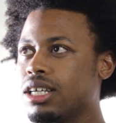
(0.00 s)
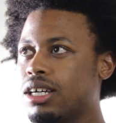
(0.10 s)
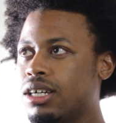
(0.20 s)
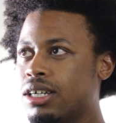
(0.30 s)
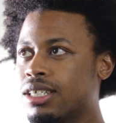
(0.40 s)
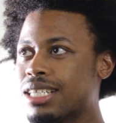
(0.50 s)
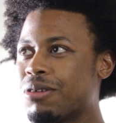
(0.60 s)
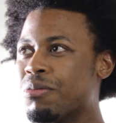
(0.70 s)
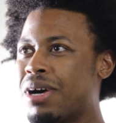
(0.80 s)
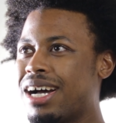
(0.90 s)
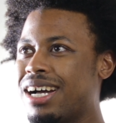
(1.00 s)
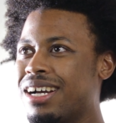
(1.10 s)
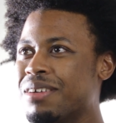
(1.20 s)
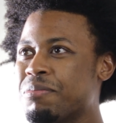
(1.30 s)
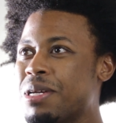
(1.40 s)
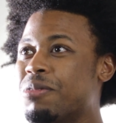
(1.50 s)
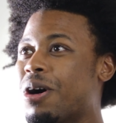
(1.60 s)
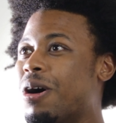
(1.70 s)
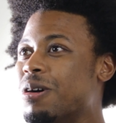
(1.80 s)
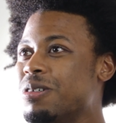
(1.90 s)
because uh, I would buy people
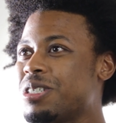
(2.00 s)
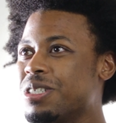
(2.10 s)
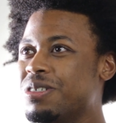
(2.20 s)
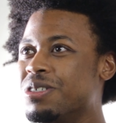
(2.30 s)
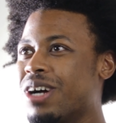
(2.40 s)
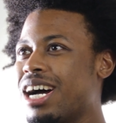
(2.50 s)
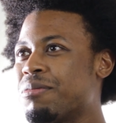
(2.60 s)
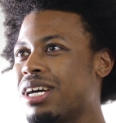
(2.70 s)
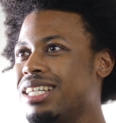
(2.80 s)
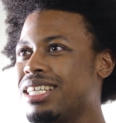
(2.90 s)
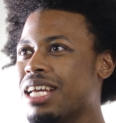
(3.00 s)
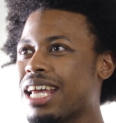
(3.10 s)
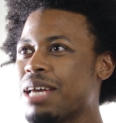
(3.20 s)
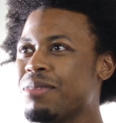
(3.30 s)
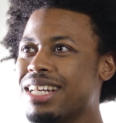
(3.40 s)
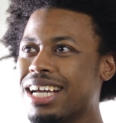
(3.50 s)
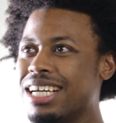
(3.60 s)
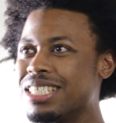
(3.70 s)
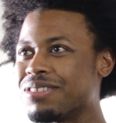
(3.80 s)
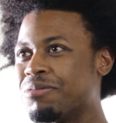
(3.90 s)
old shoes or I'd probably get
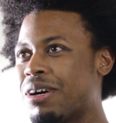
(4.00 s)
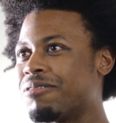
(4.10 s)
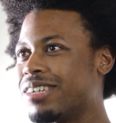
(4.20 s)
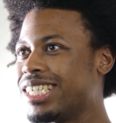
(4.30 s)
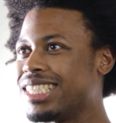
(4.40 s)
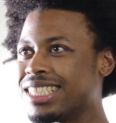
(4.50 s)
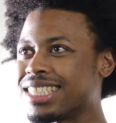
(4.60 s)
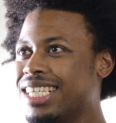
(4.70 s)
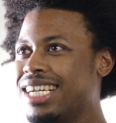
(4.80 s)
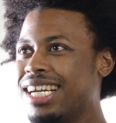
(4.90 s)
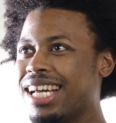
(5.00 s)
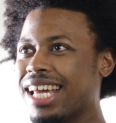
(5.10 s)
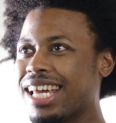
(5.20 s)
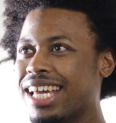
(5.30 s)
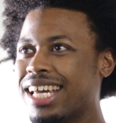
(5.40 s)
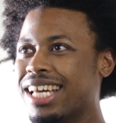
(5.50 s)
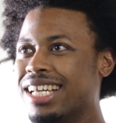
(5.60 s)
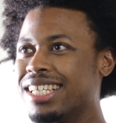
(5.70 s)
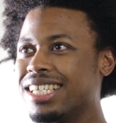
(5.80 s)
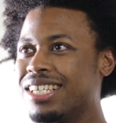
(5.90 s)
hand-me-downs from my friends.
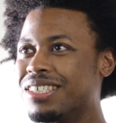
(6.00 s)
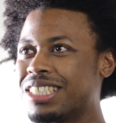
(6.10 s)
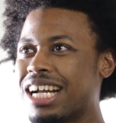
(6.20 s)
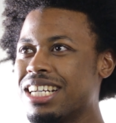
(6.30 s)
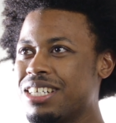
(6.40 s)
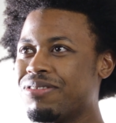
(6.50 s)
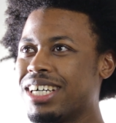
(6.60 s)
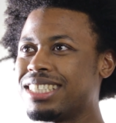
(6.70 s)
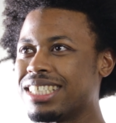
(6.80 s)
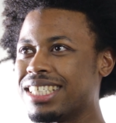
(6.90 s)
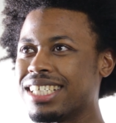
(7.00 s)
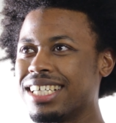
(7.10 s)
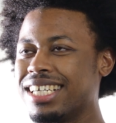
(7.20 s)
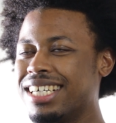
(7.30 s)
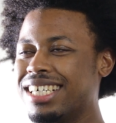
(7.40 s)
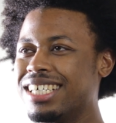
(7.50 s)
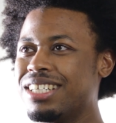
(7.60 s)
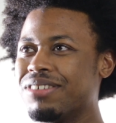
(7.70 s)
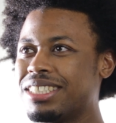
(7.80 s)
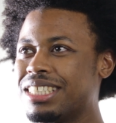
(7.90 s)
And, you know, shout out to Devontae, uh,
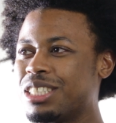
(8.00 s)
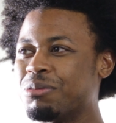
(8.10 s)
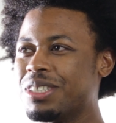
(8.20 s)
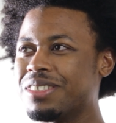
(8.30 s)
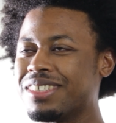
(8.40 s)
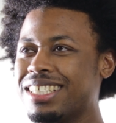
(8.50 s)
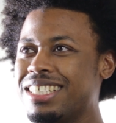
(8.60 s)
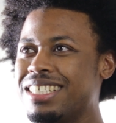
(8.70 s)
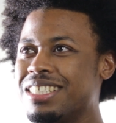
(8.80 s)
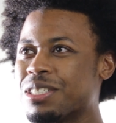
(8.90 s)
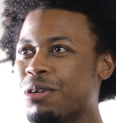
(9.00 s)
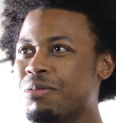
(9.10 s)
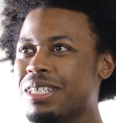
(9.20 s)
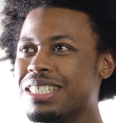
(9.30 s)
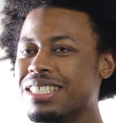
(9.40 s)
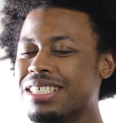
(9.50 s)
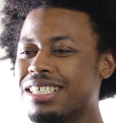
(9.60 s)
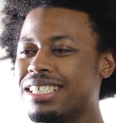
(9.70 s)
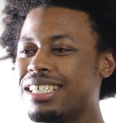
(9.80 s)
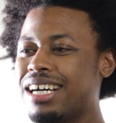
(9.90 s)
Devontae Smith. He sold me his uh,